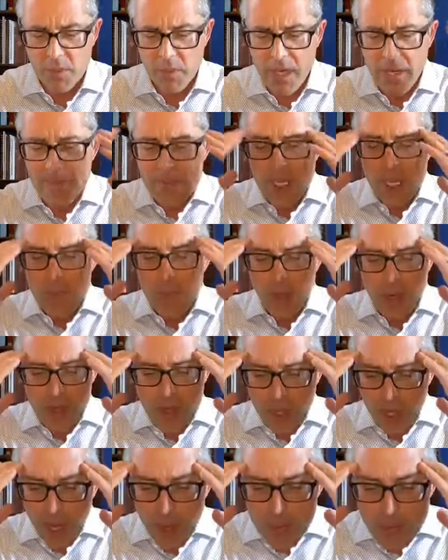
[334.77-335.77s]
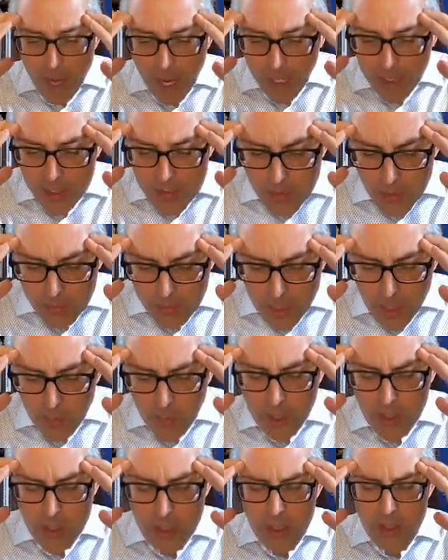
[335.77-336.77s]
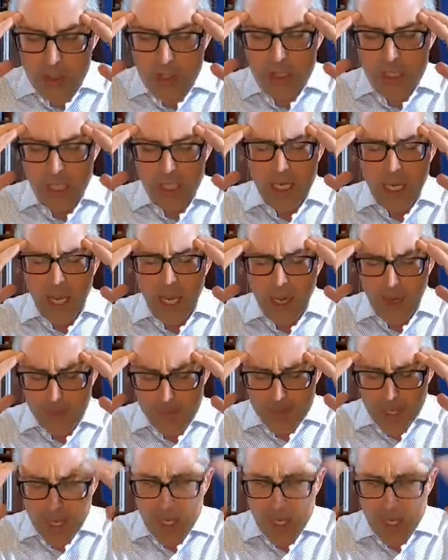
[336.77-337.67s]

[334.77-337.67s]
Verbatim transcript: We pray that our minds would be renewed today.